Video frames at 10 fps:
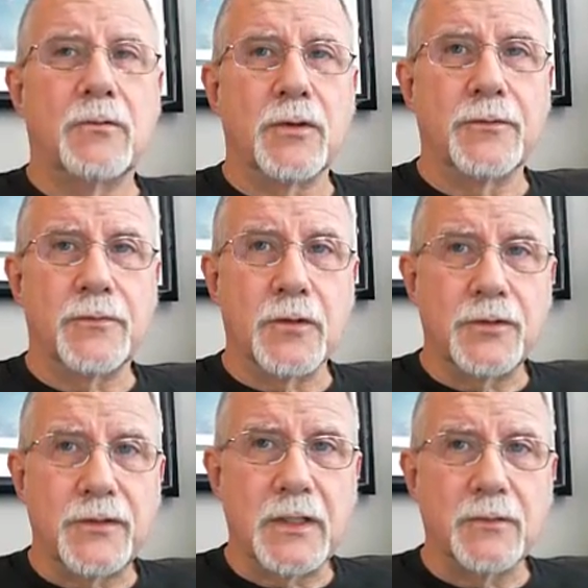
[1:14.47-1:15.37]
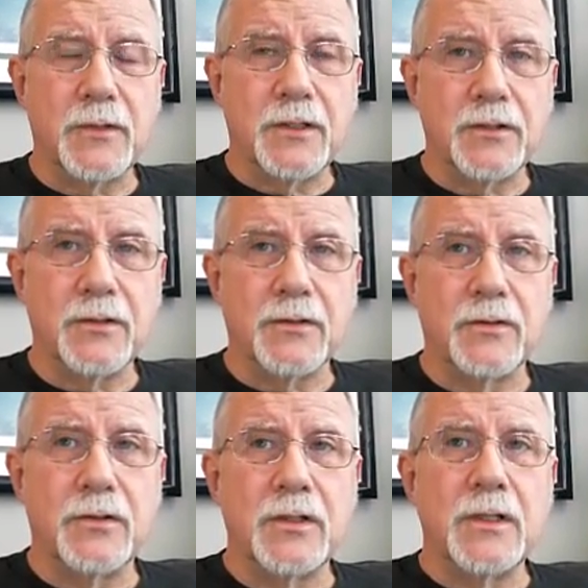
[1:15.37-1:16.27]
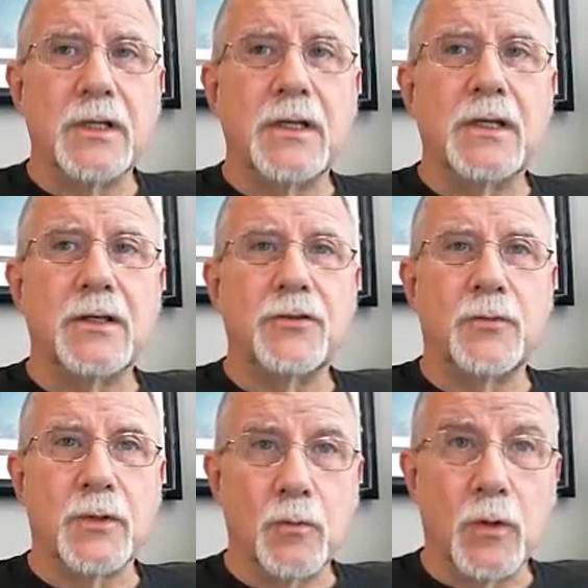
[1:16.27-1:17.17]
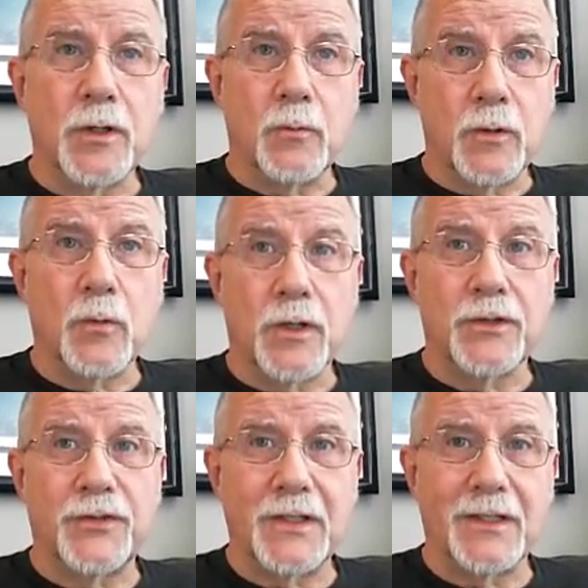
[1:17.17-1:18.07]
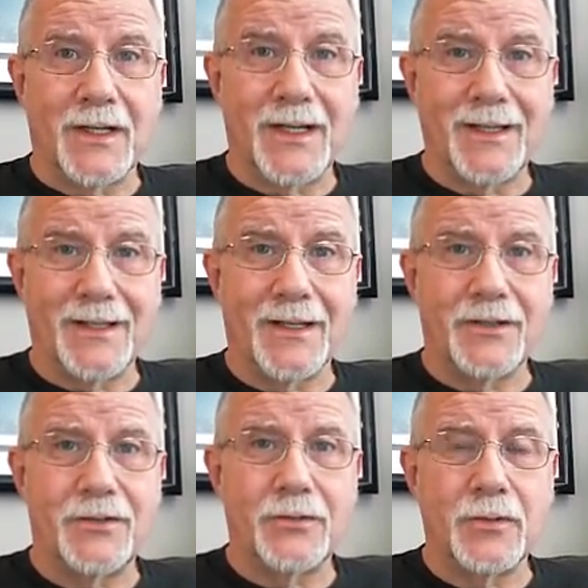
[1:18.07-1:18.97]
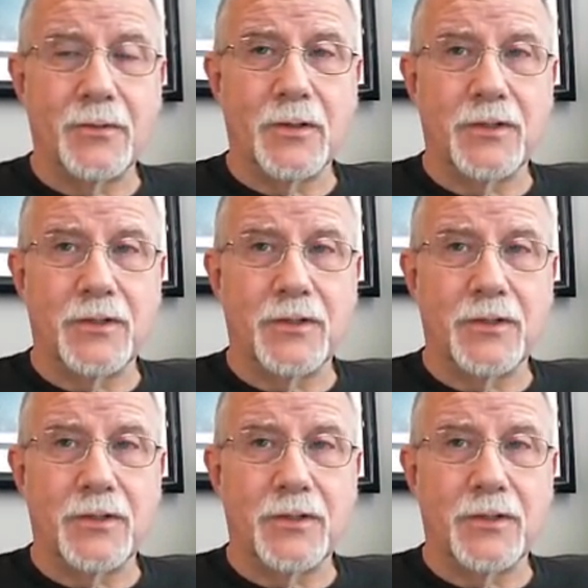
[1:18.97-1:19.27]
Okay, well, the first thing we do is we want to see the highlights.